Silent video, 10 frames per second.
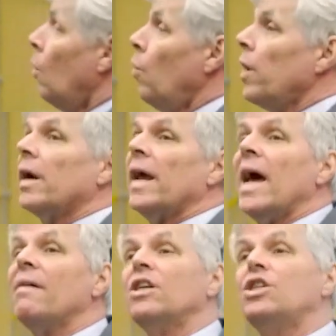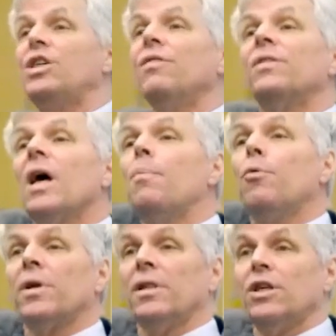we're going to have a shift
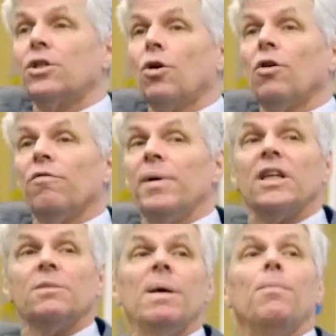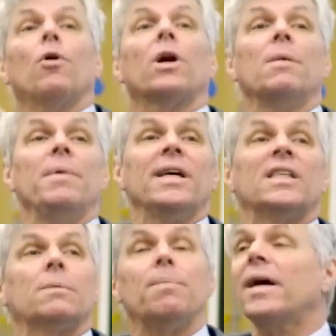upward in this curve because people are going to be
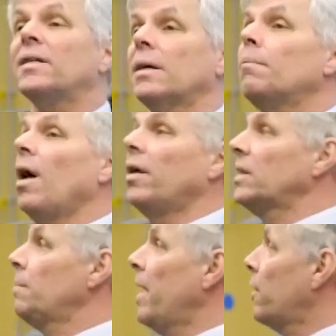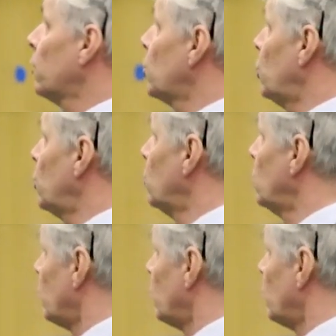expecting policymakers to